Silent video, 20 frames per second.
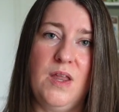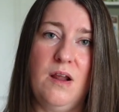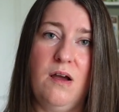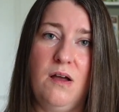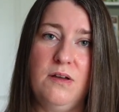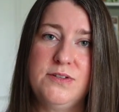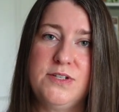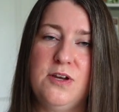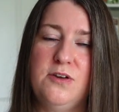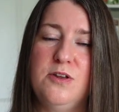
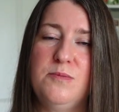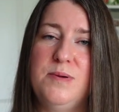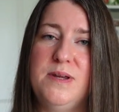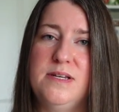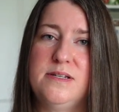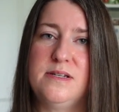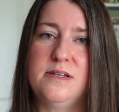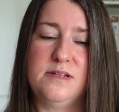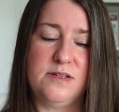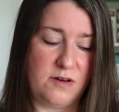Also, the
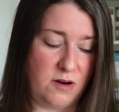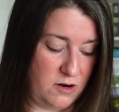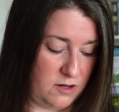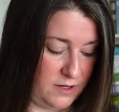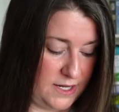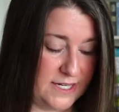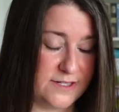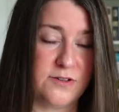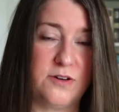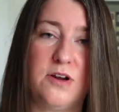pieces are
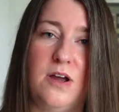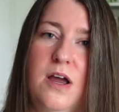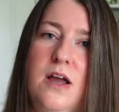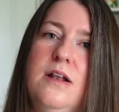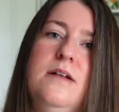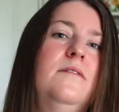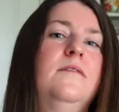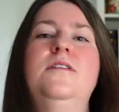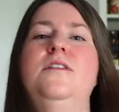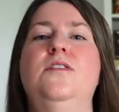laser cut.
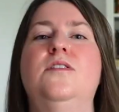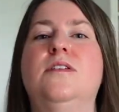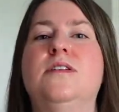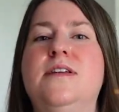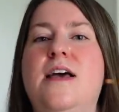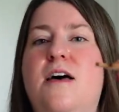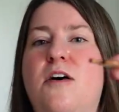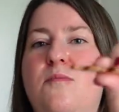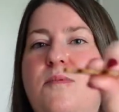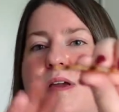You can
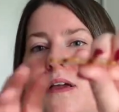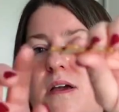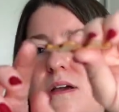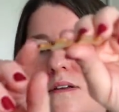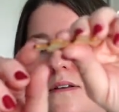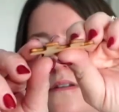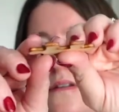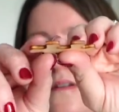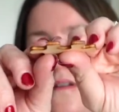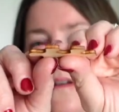tell
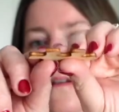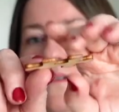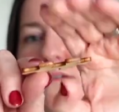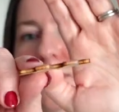because